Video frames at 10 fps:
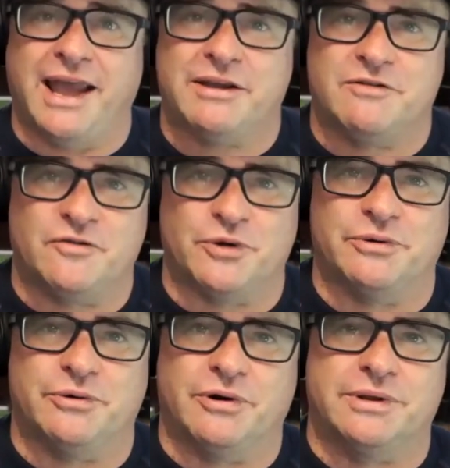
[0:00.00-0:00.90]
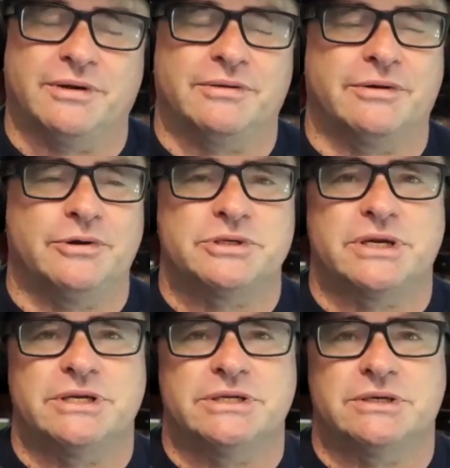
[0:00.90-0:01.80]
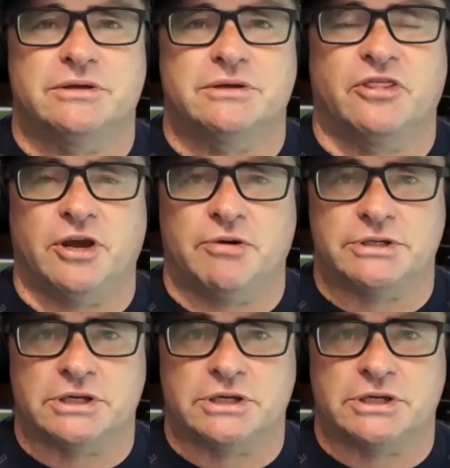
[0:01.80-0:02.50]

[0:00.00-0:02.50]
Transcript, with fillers: act for you on using his theories.